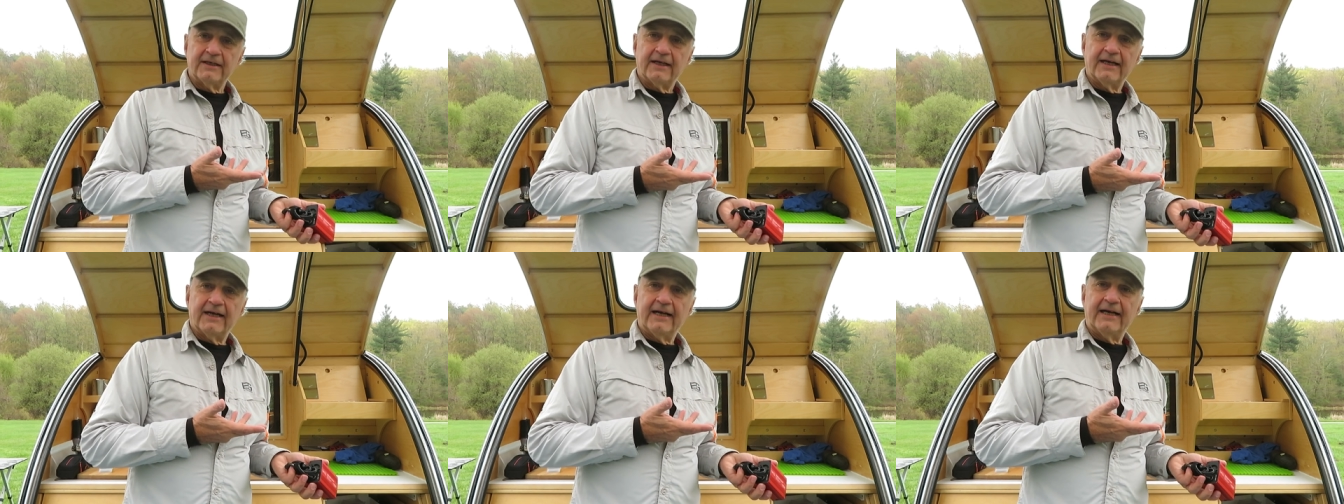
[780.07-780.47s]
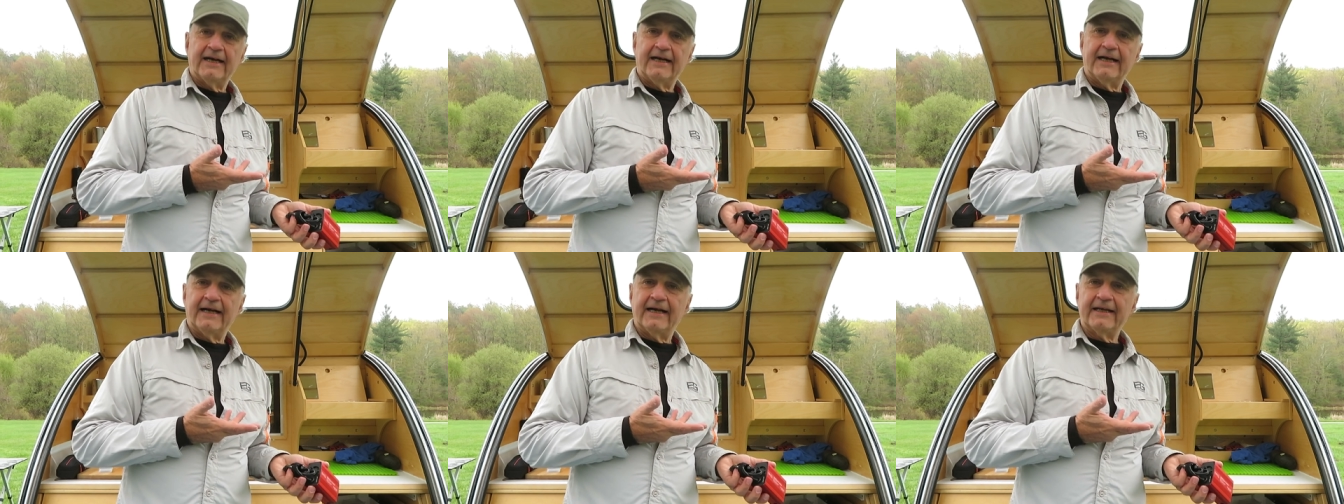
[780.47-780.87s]

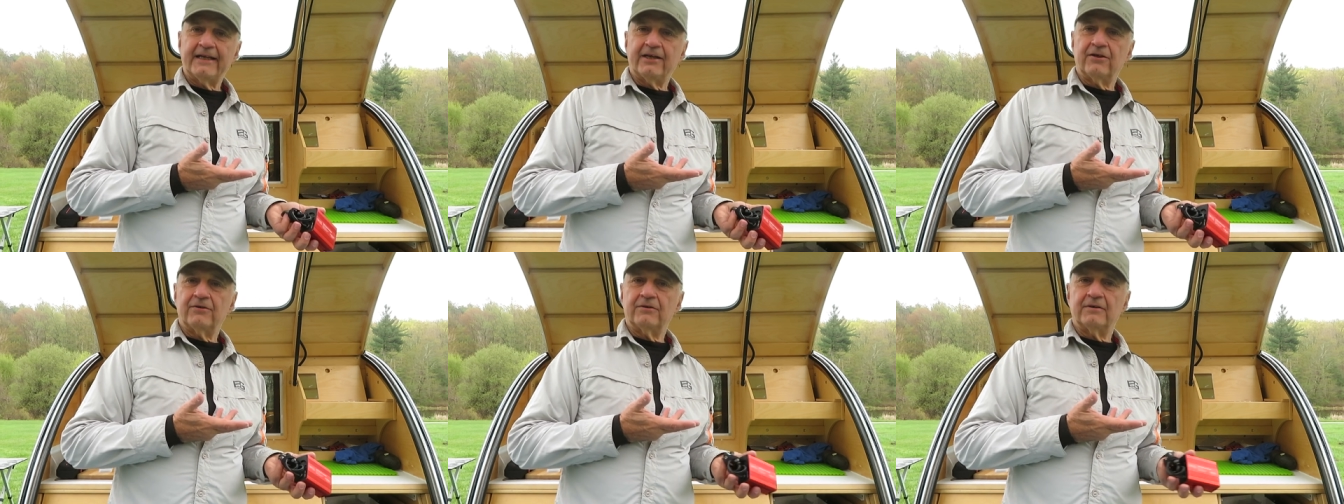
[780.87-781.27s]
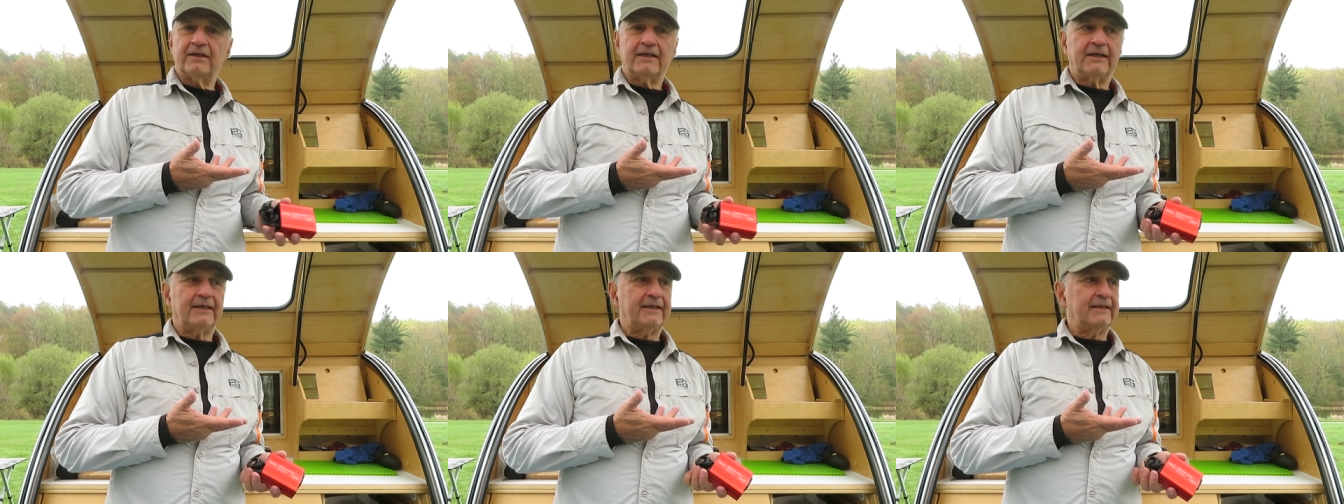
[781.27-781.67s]
uh, you know,
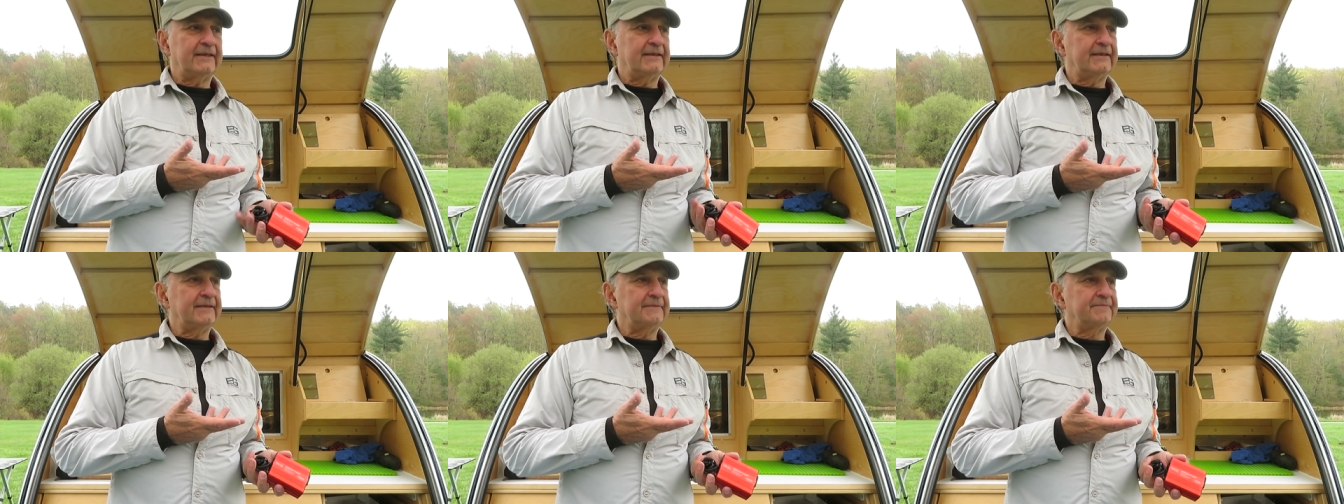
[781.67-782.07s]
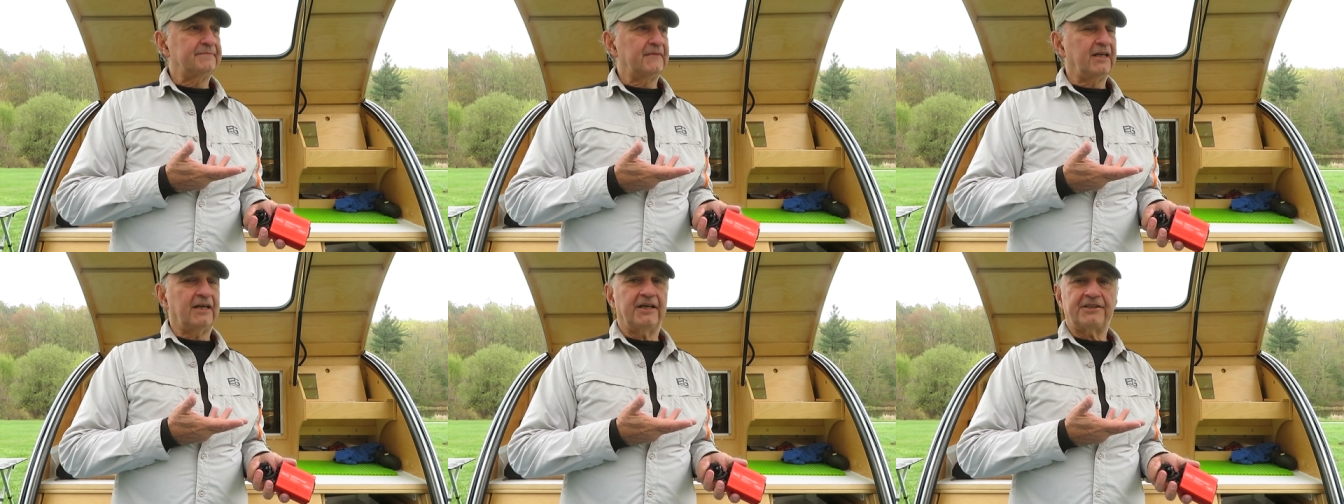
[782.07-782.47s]
uh,
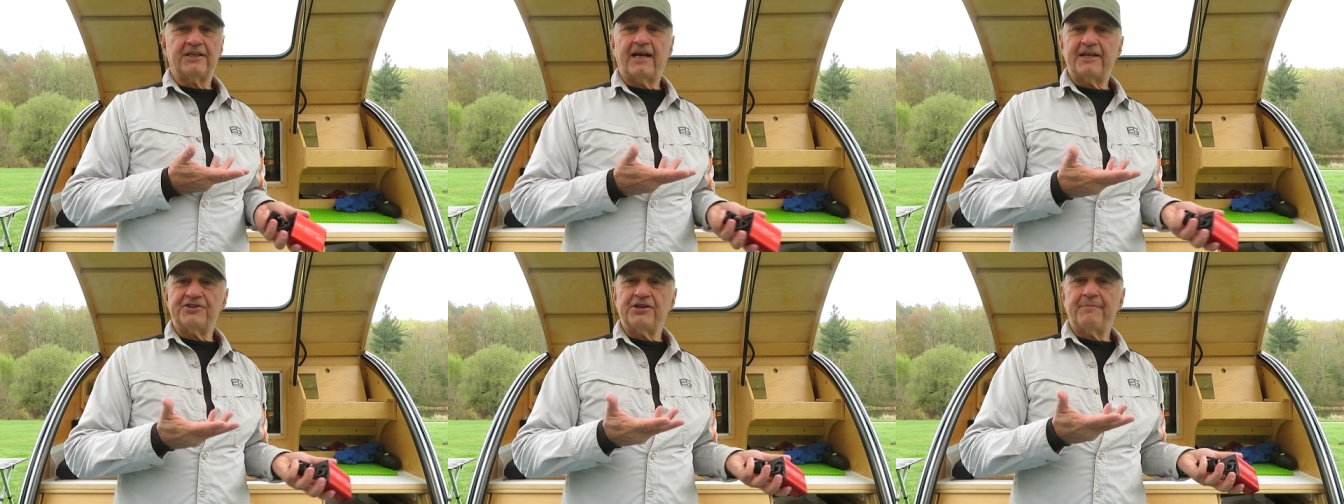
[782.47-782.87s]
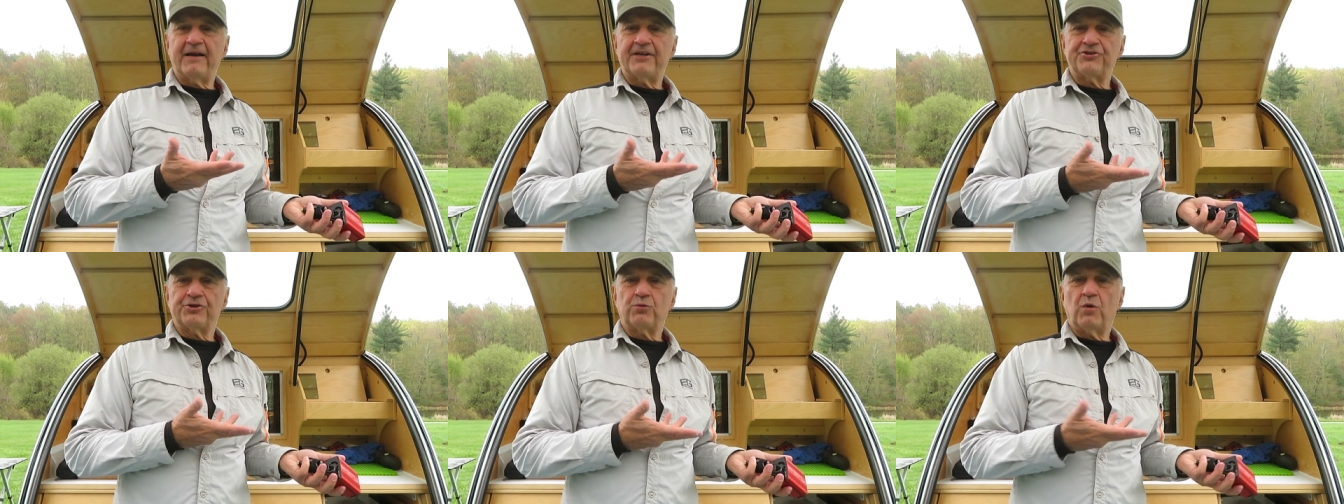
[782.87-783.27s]
a Hitachi
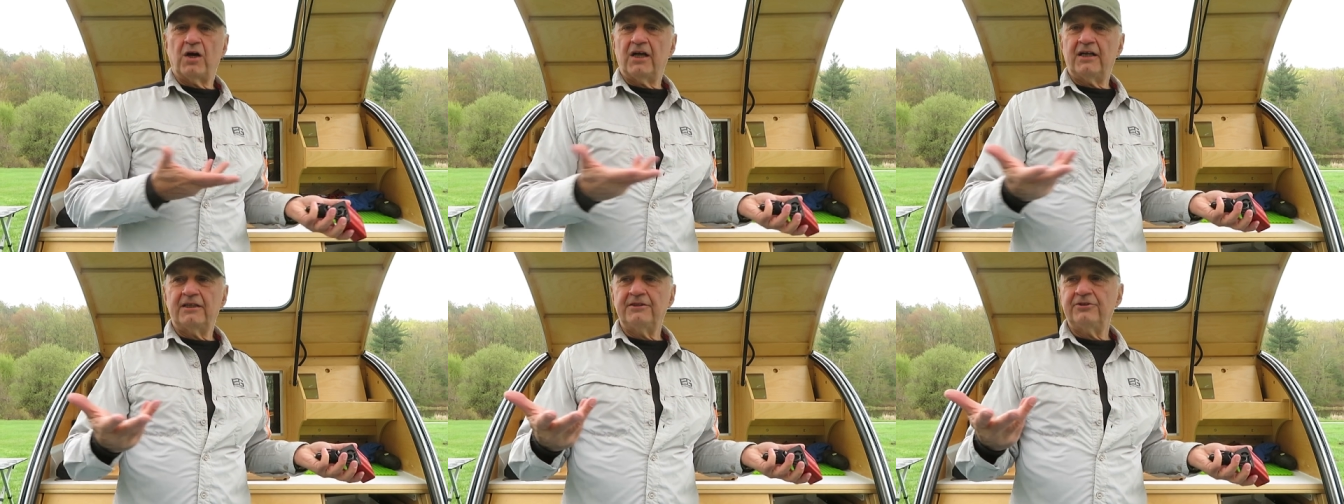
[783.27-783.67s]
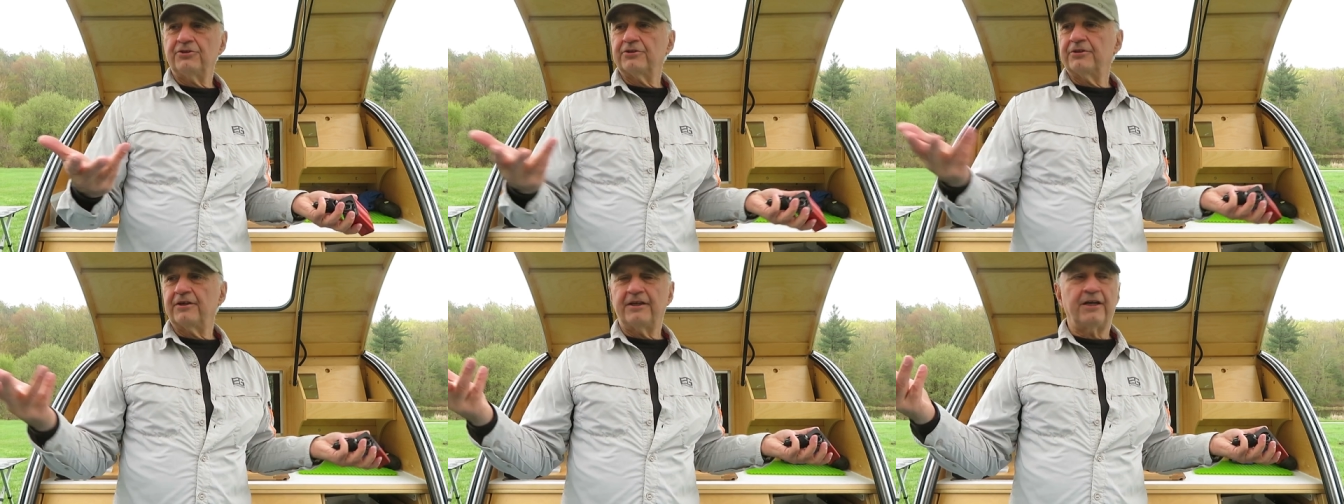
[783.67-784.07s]
Magic Wand
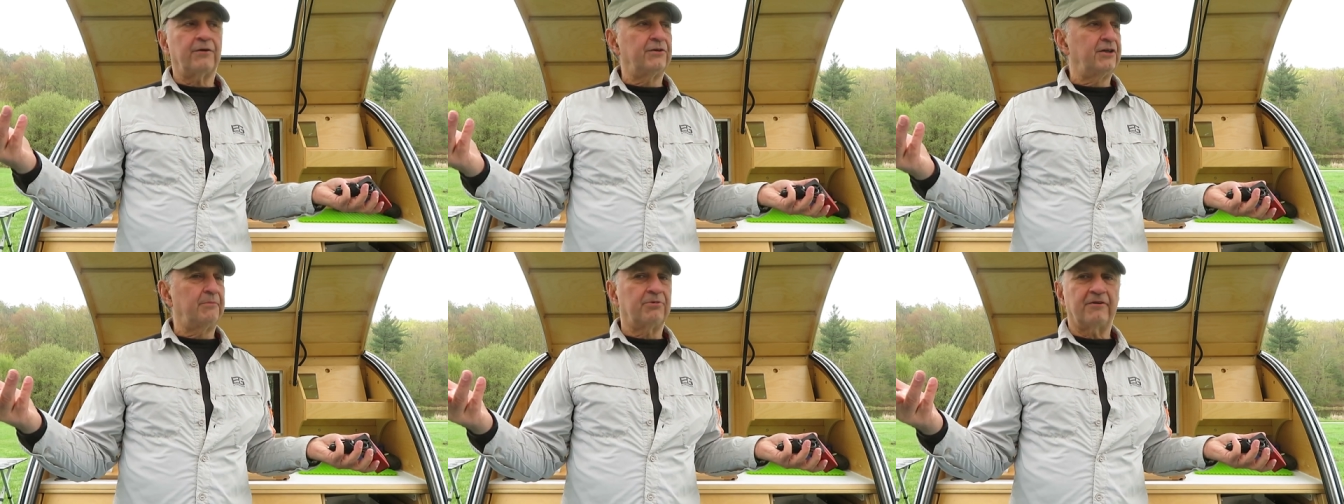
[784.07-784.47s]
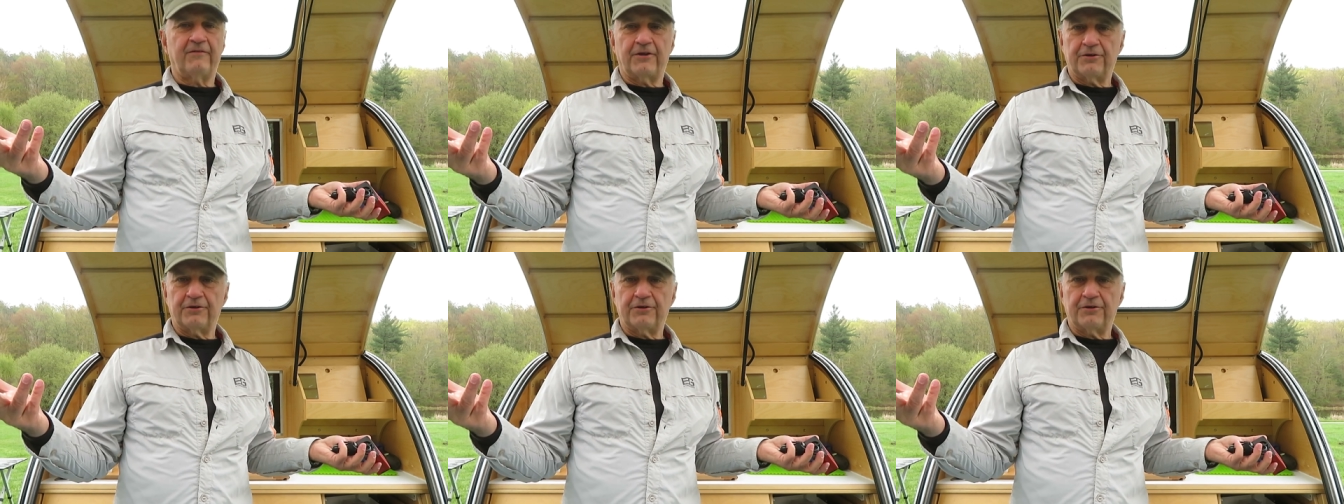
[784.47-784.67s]
or, you know, a number of